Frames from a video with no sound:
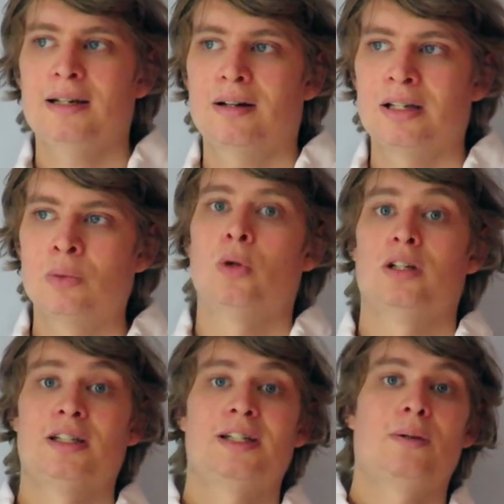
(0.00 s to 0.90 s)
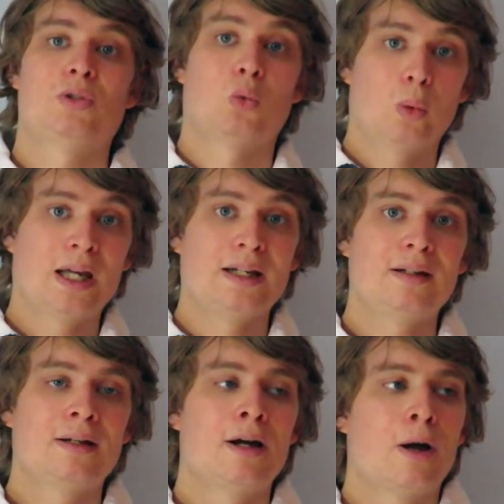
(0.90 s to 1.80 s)
Like you want your team to
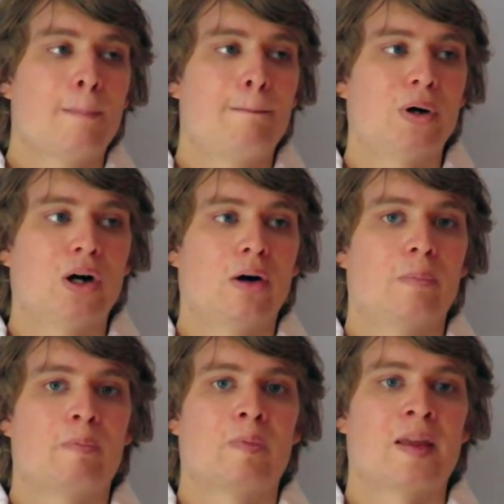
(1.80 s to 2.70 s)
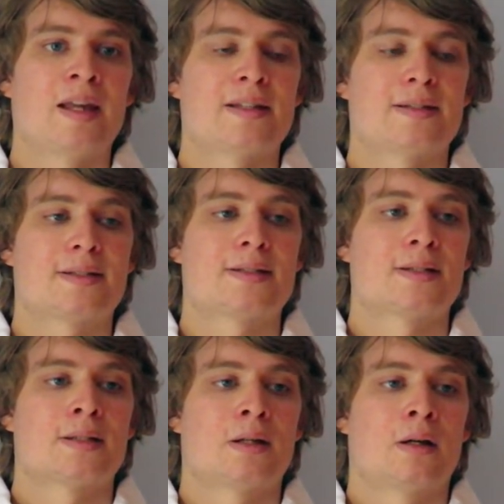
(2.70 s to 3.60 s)
win, but it's